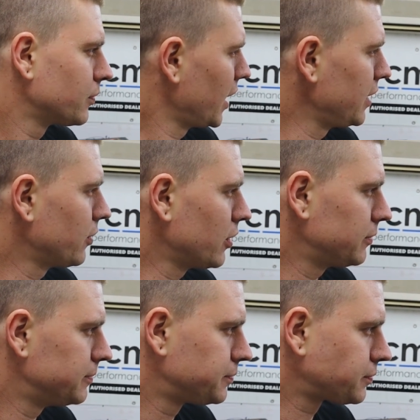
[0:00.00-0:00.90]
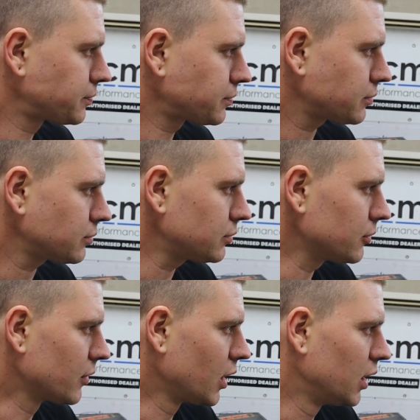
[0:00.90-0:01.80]
eighty-five? Oh, I
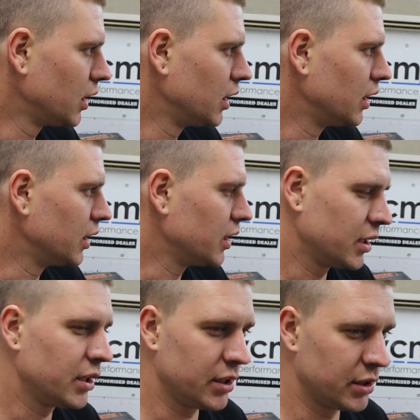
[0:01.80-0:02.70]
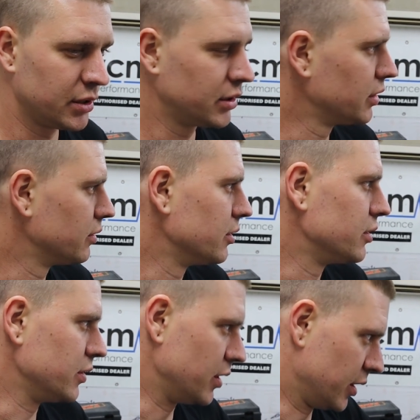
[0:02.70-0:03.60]
worked out it's about eighty by the time you do
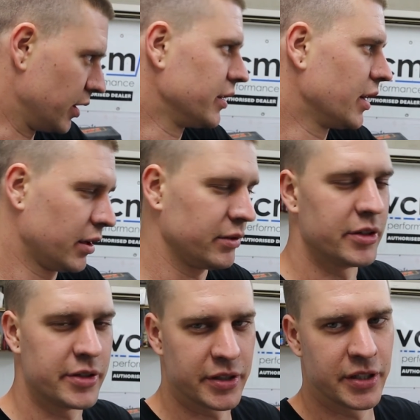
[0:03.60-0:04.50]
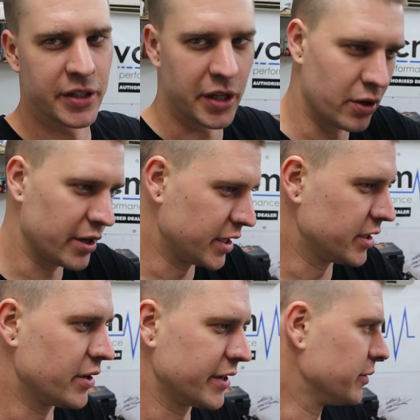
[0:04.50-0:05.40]
your... Yeah, yeah, your sixty and then ninety
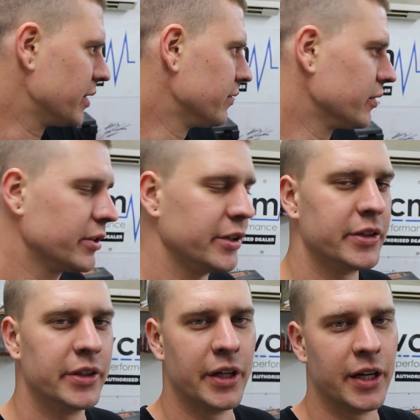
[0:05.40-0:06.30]
and ninety or whatever it is.